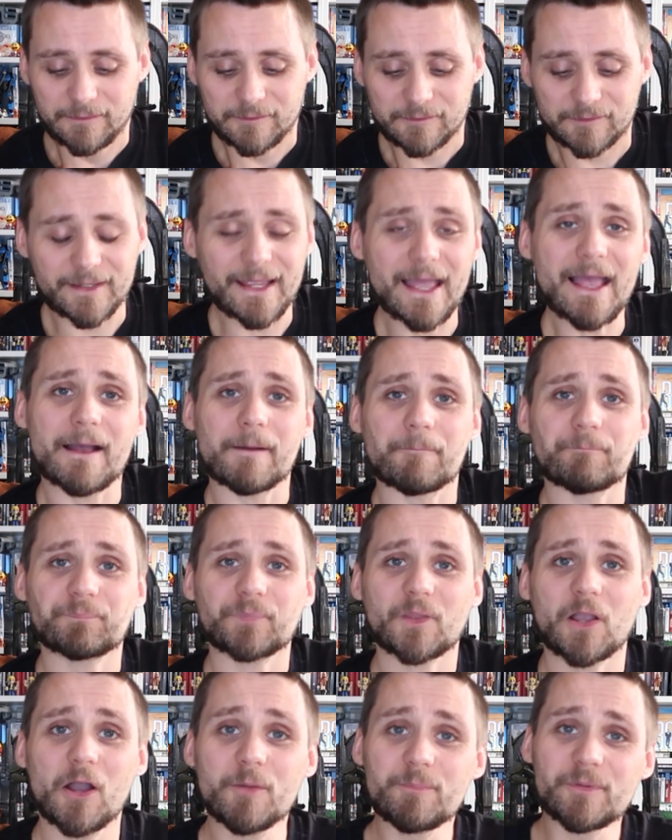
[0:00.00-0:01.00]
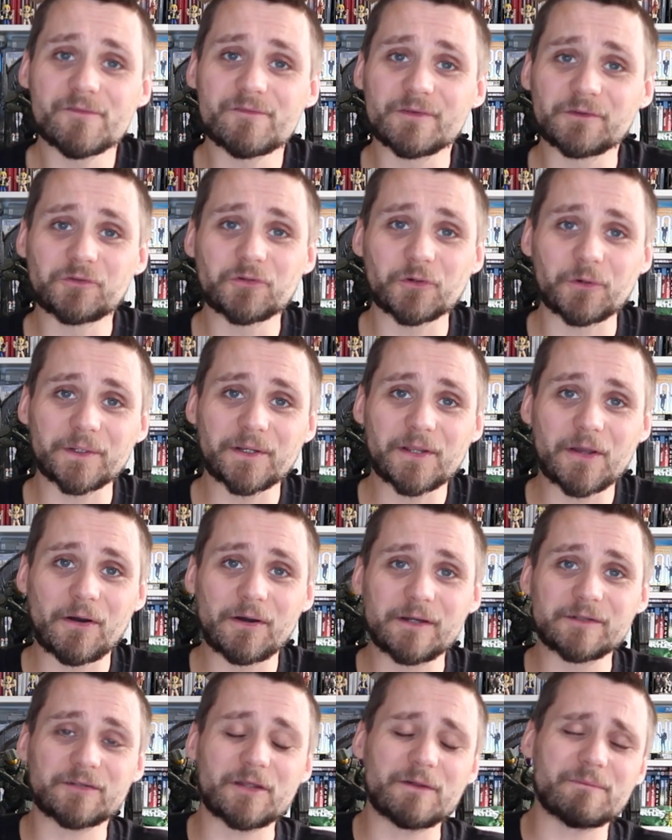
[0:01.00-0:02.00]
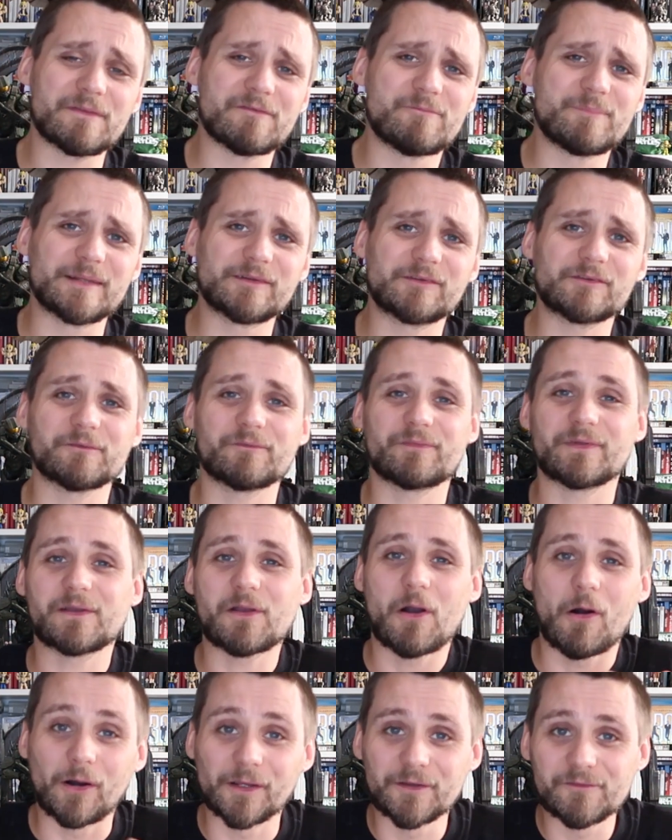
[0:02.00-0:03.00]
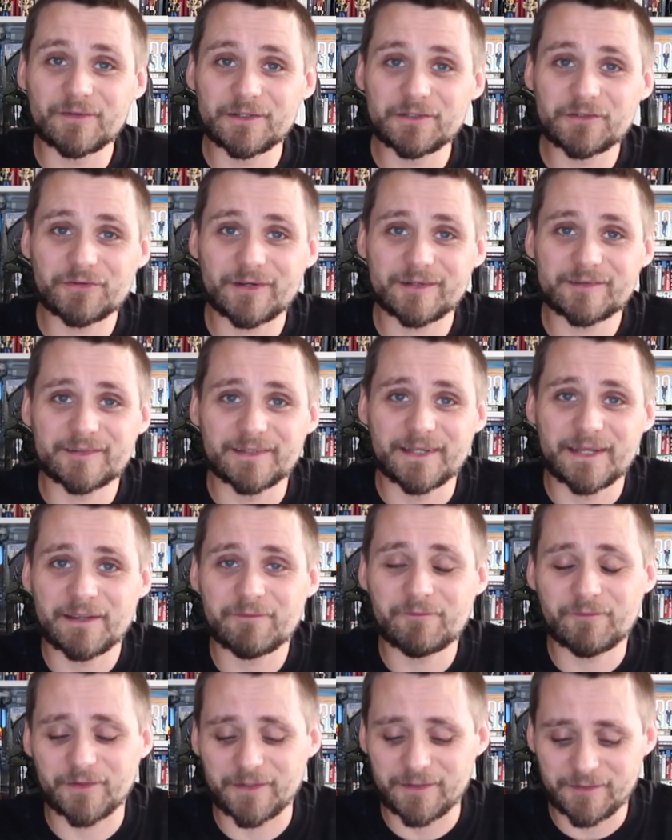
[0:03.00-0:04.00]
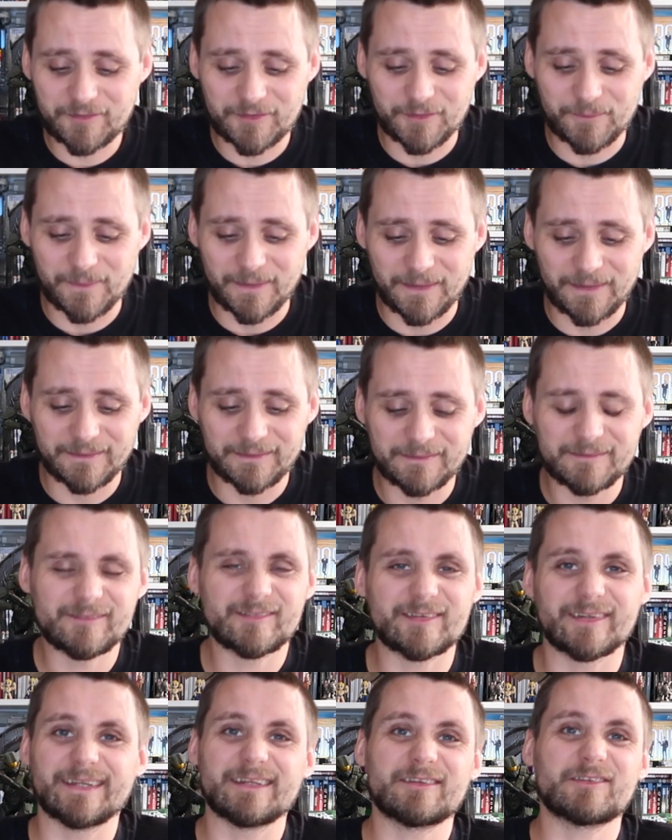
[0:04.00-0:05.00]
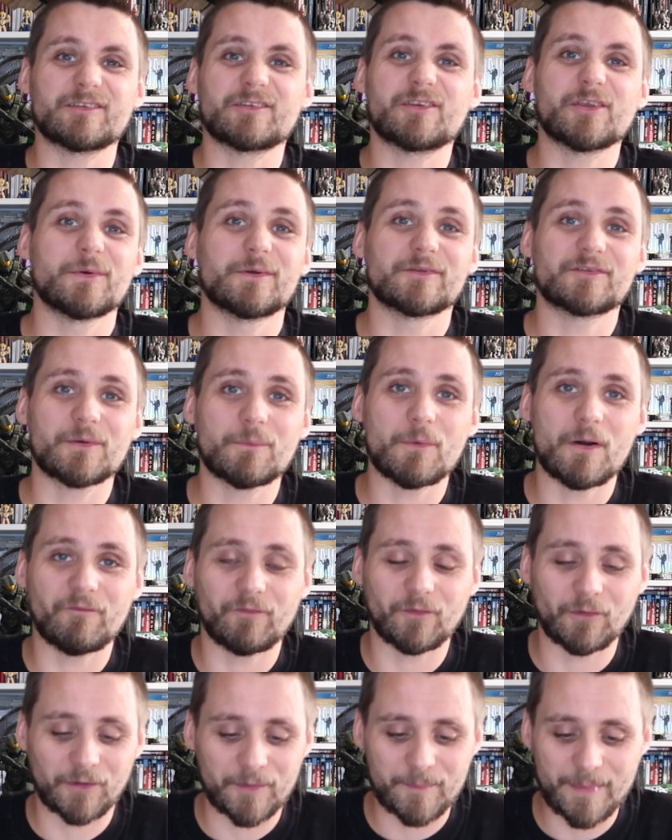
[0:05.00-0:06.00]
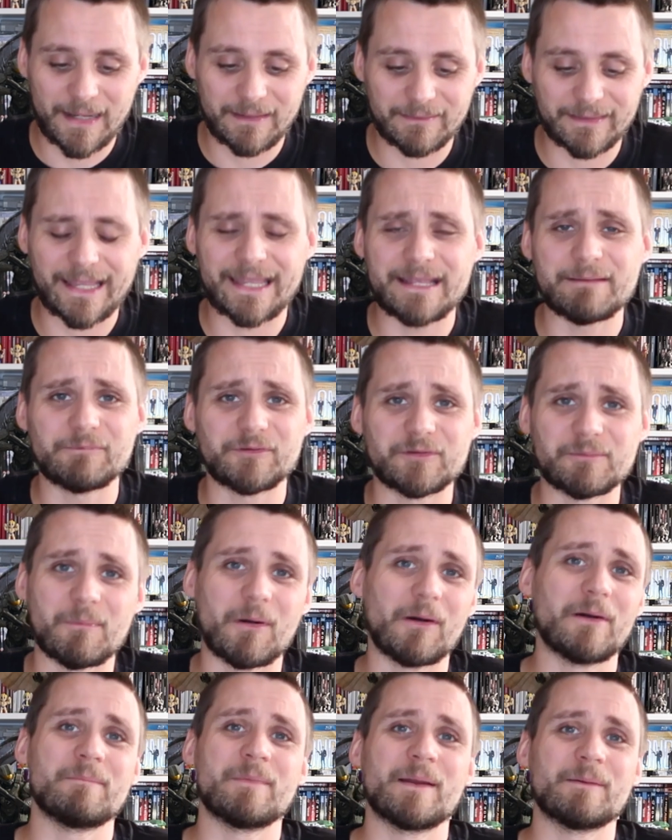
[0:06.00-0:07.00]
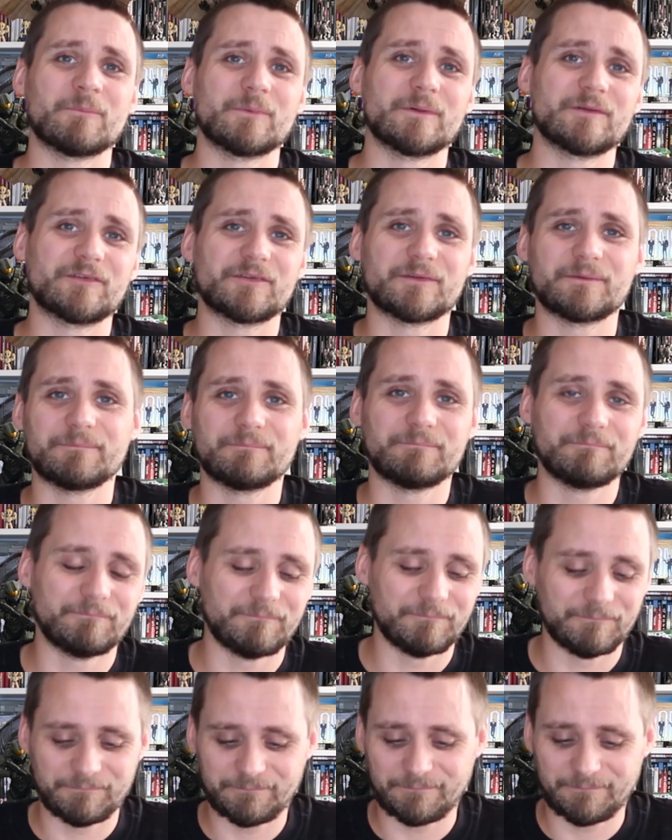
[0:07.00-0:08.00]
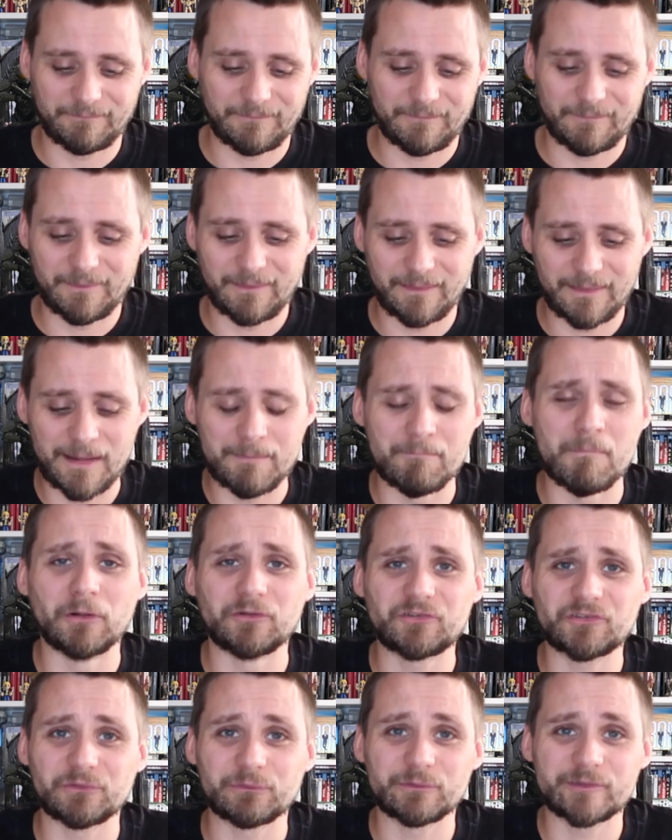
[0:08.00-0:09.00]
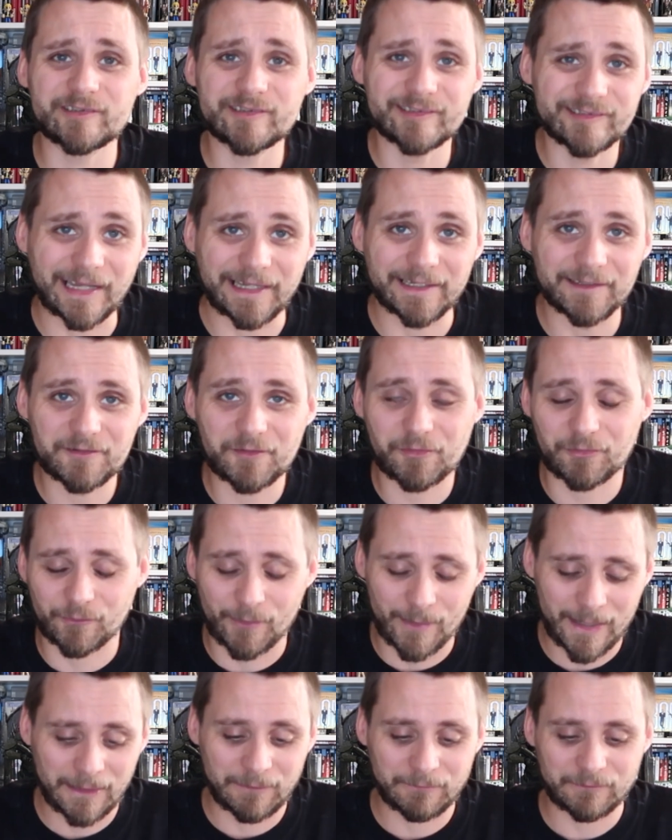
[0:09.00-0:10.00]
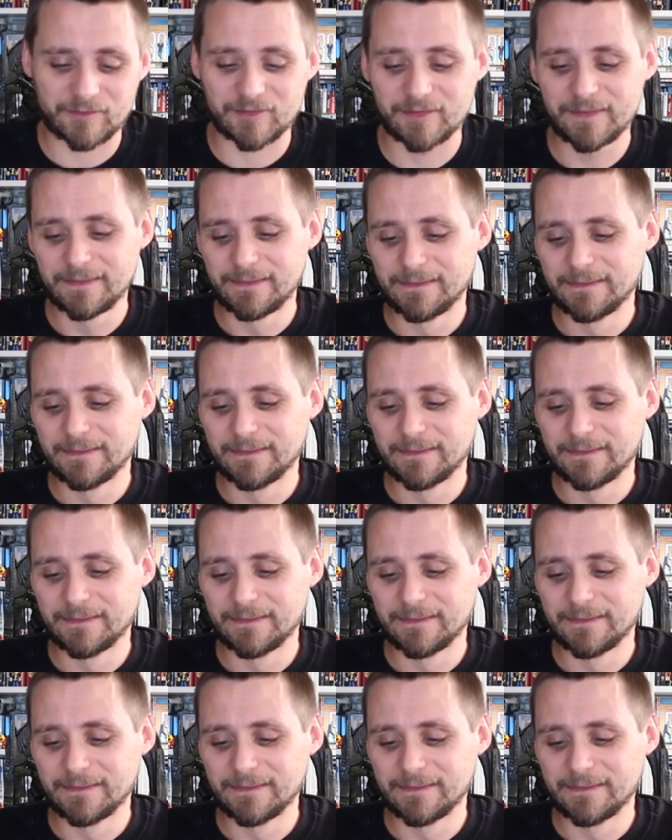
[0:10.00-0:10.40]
So yeah, hope you've enjoyed, guys. Hope there's been something kind of interesting here for you to listen to as I waffle on about games and my memories and emotional state throughout.